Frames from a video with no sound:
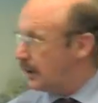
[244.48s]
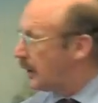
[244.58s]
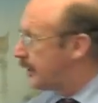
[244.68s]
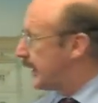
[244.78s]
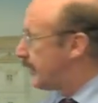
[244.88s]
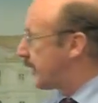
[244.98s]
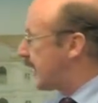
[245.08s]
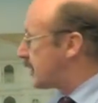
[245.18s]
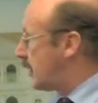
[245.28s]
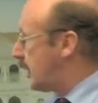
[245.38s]
At the end of
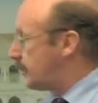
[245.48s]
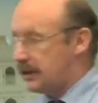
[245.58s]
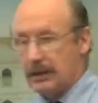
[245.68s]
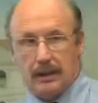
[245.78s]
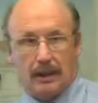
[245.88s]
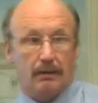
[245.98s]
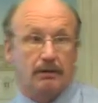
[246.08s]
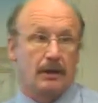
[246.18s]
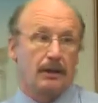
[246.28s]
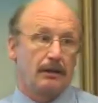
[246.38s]
that time, you can go
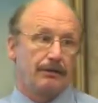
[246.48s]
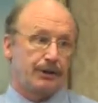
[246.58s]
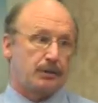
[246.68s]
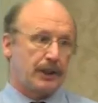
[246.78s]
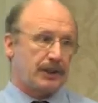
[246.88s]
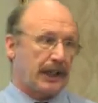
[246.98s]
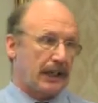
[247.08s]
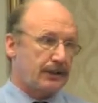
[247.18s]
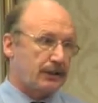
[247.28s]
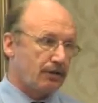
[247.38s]
for
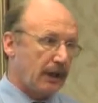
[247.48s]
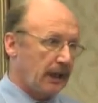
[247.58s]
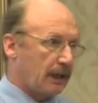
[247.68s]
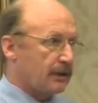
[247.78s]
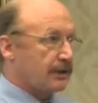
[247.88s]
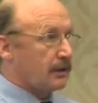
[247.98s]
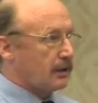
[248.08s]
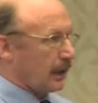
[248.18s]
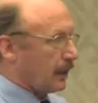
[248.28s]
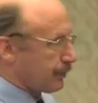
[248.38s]
speciality training, which can
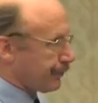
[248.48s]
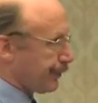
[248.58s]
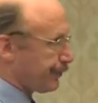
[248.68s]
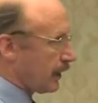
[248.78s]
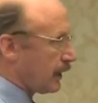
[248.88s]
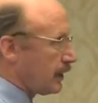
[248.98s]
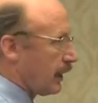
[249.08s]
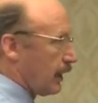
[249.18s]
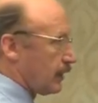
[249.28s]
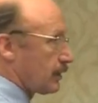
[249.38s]
take up to 15
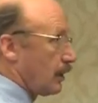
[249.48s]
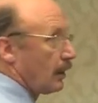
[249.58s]
years.